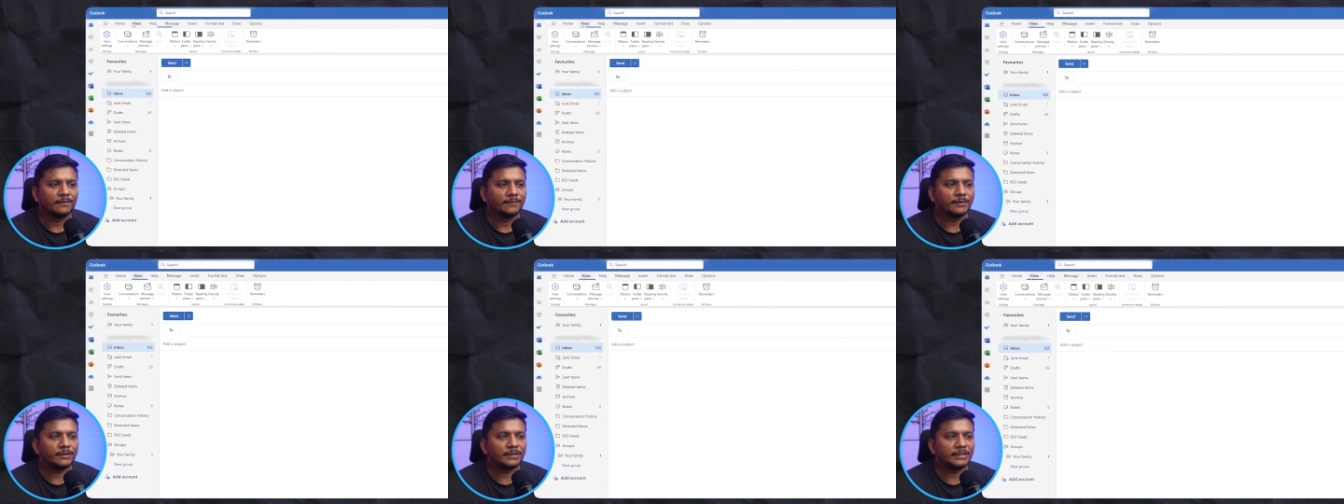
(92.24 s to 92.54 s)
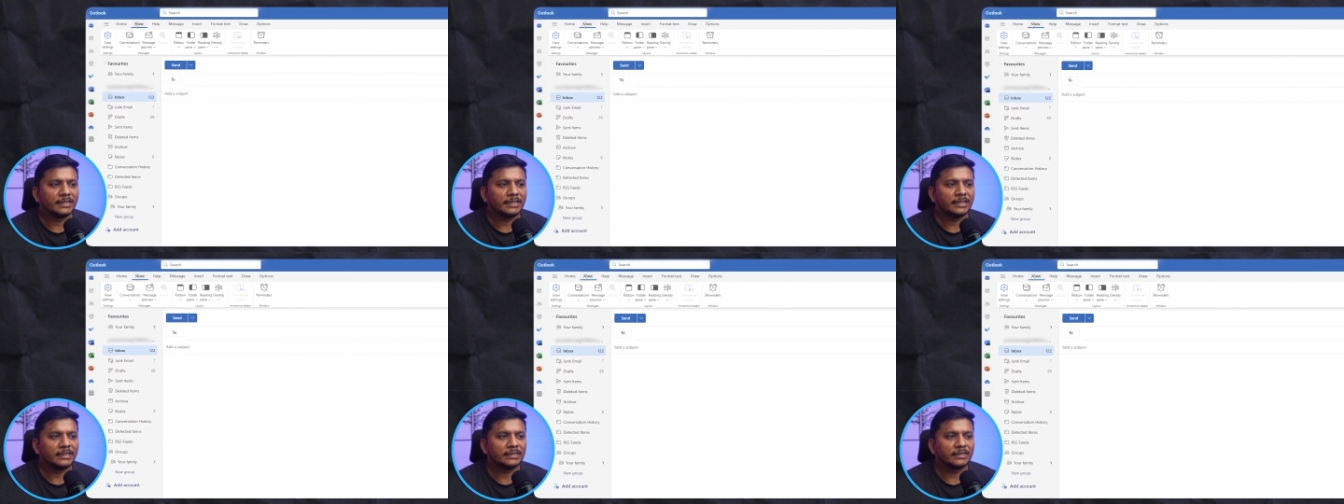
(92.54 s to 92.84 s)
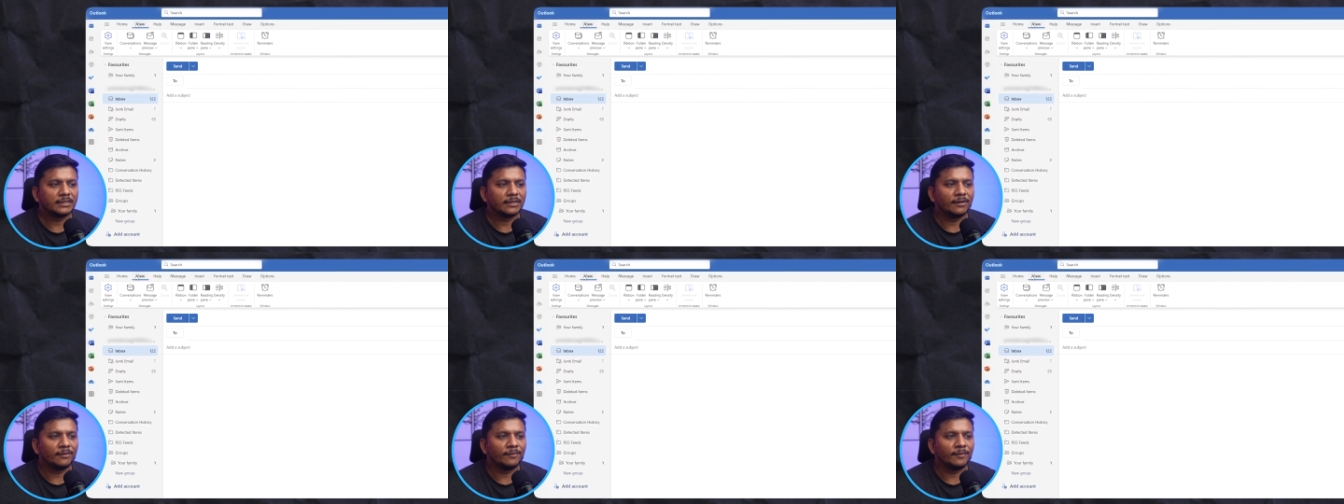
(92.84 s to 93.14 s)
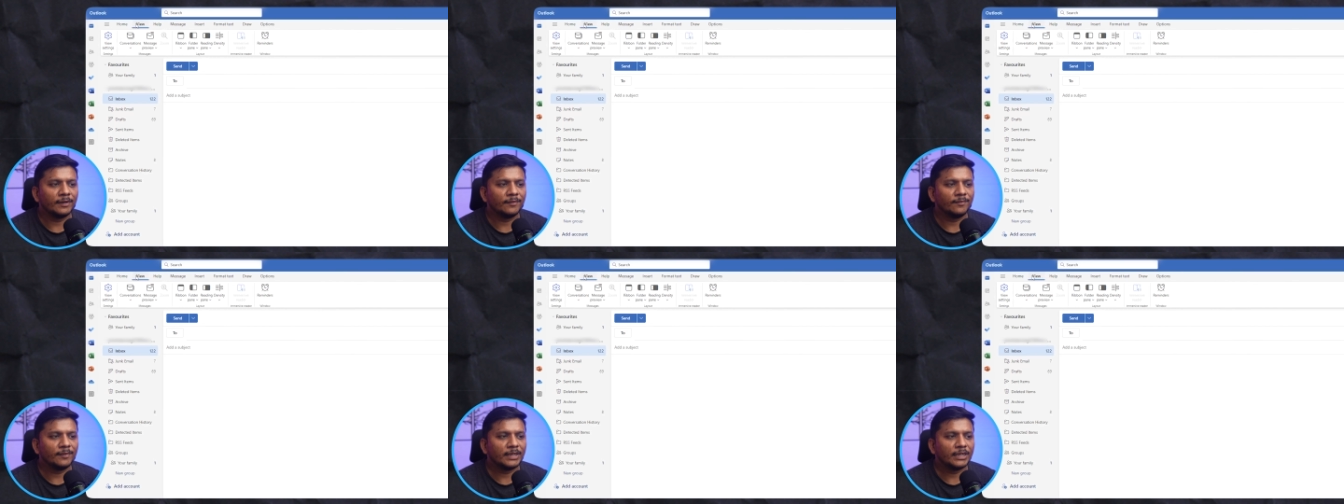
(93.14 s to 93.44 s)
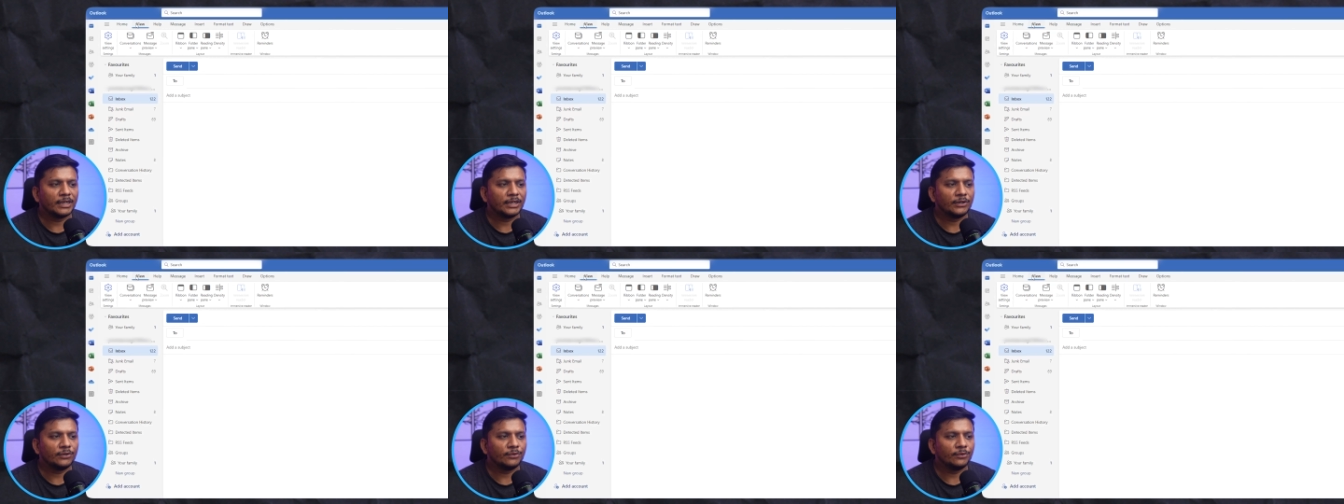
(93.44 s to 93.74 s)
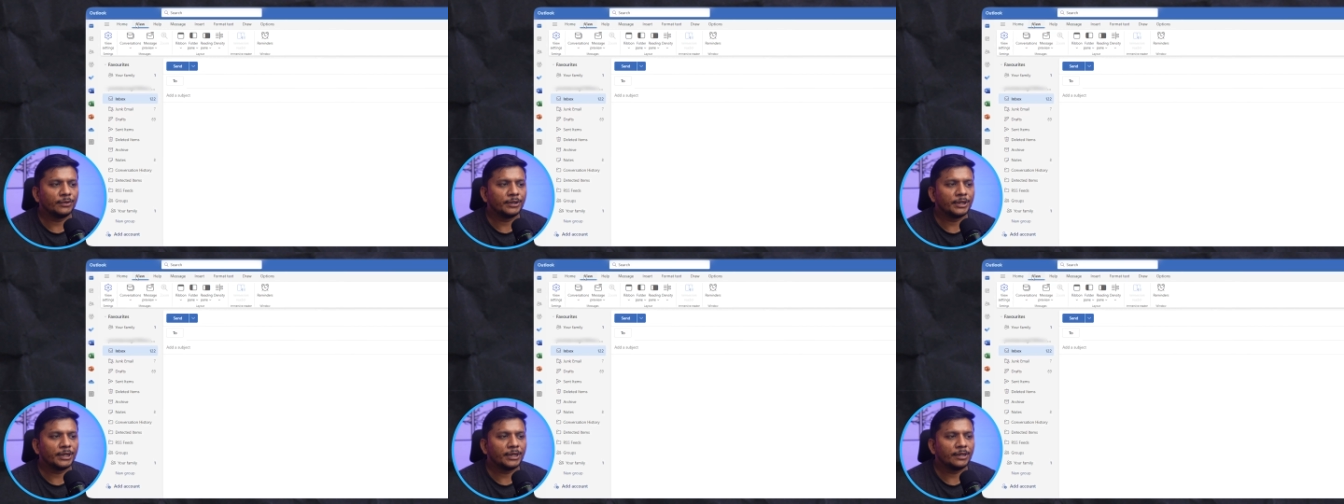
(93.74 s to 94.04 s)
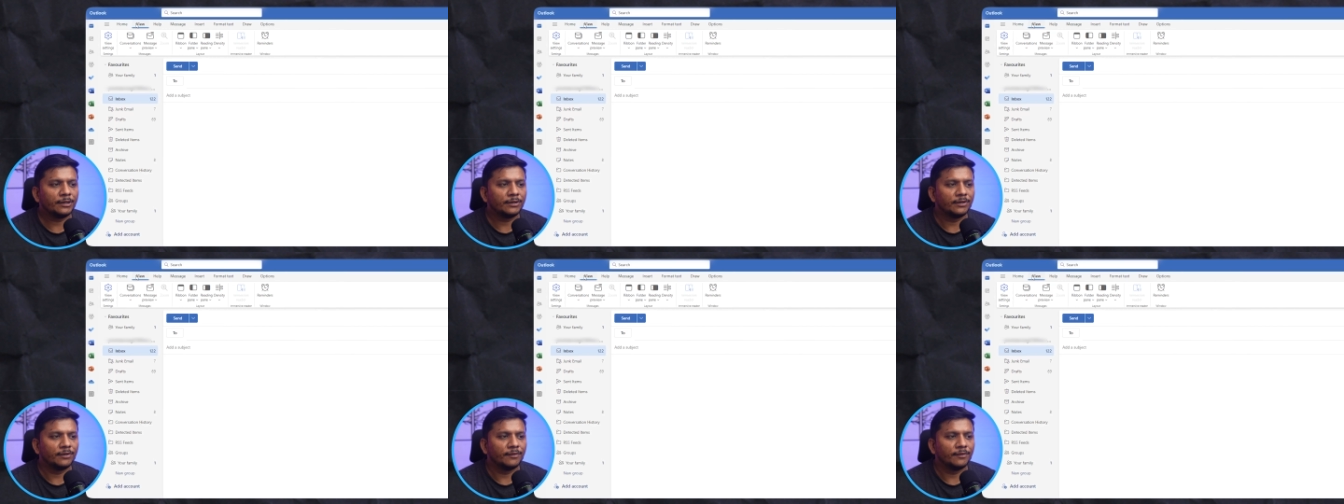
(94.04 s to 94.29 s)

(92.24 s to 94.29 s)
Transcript: For that, uh, what we can do here,